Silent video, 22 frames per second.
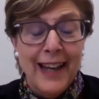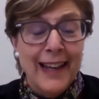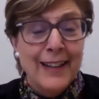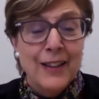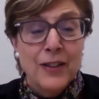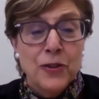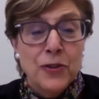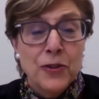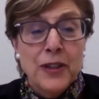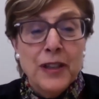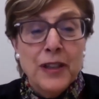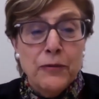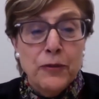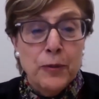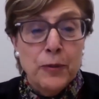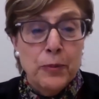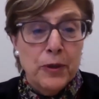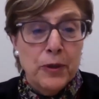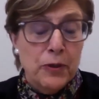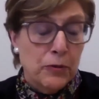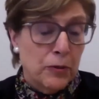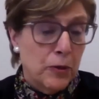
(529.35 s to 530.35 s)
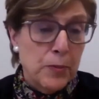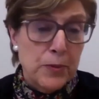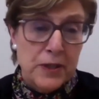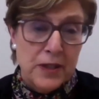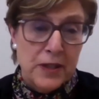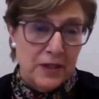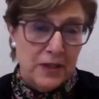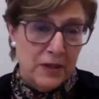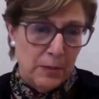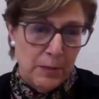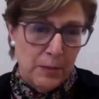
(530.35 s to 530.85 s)
and learning from the groups
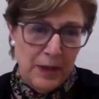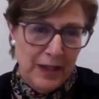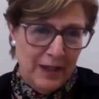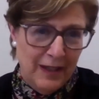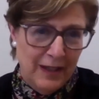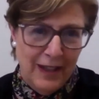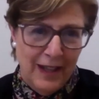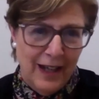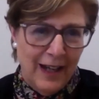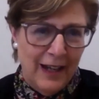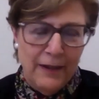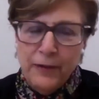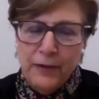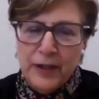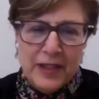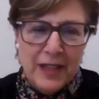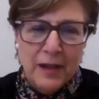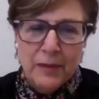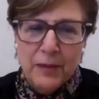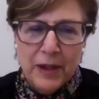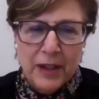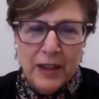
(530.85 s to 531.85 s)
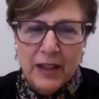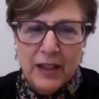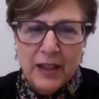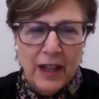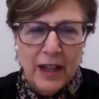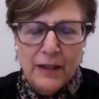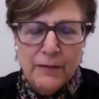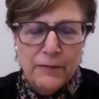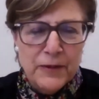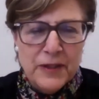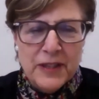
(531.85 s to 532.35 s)
that every time
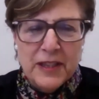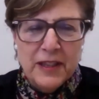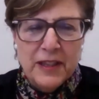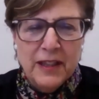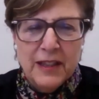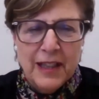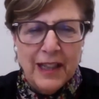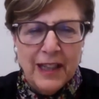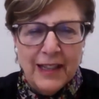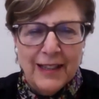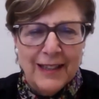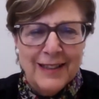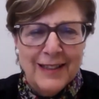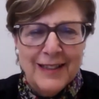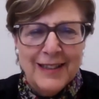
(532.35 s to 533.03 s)
I facilitate,